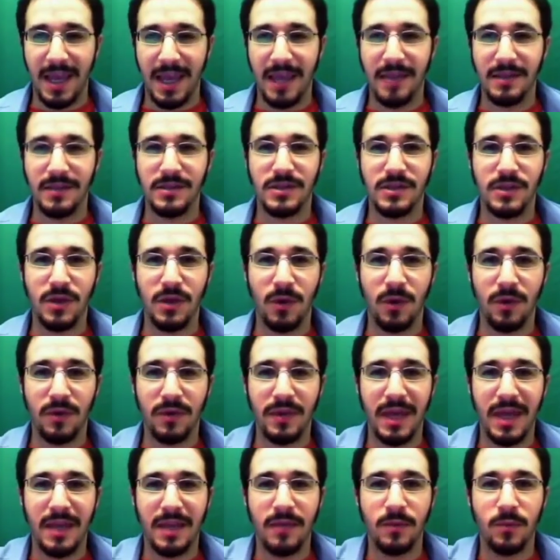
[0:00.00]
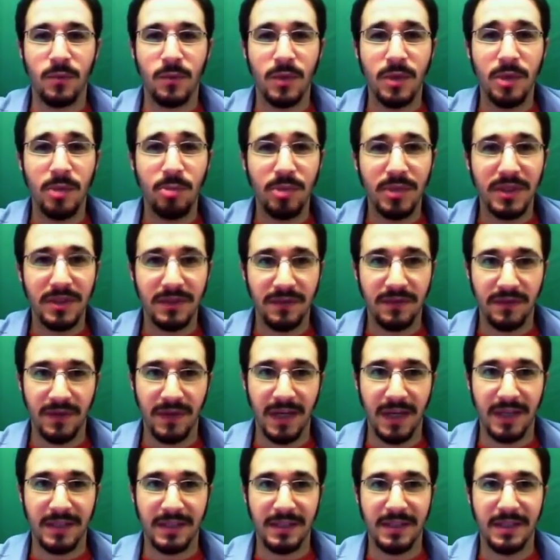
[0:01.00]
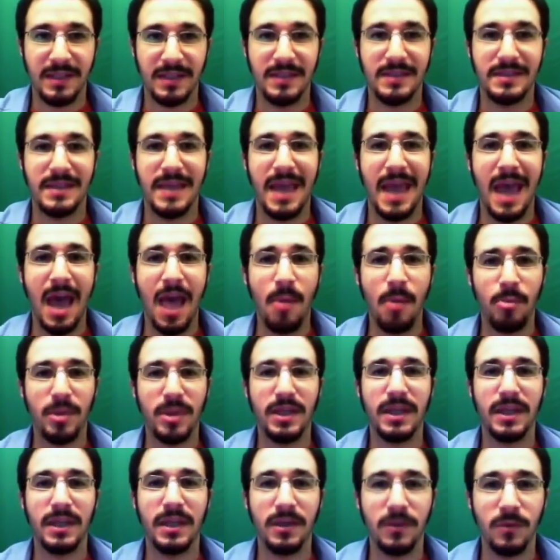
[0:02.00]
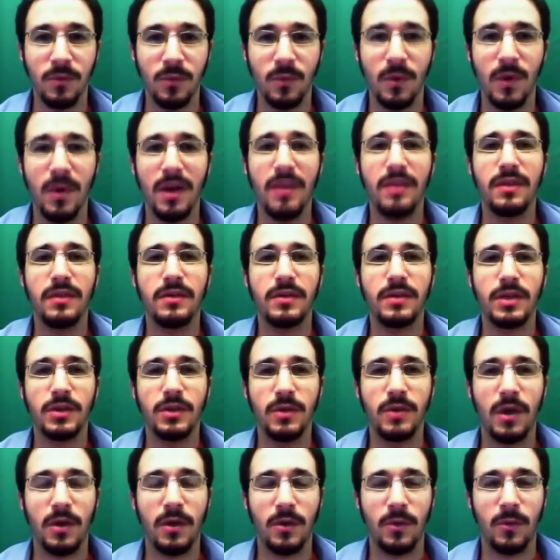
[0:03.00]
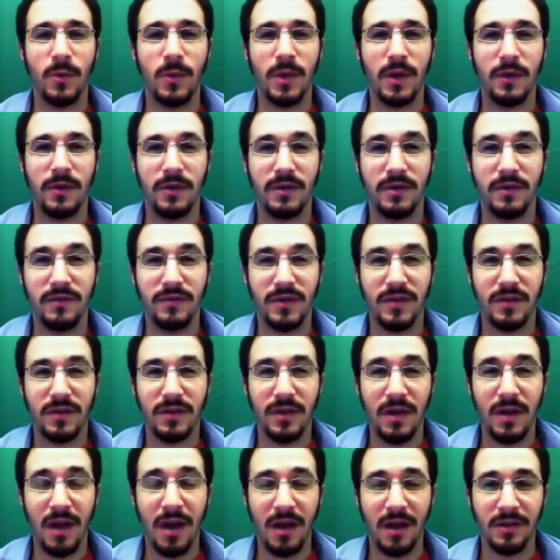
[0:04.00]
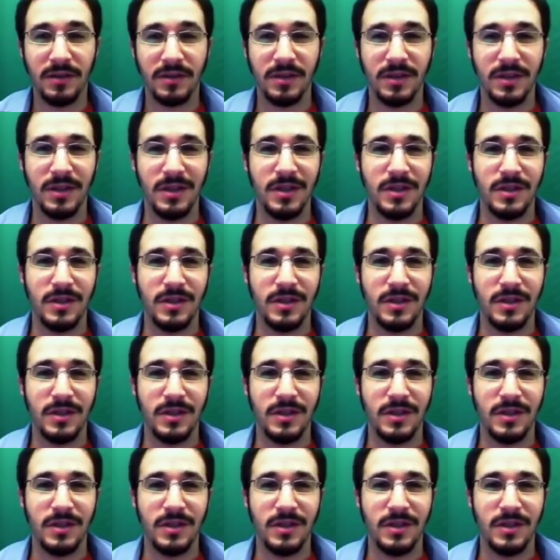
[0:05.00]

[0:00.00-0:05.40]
And so that ripple effect is happening whether you are aware of it or not.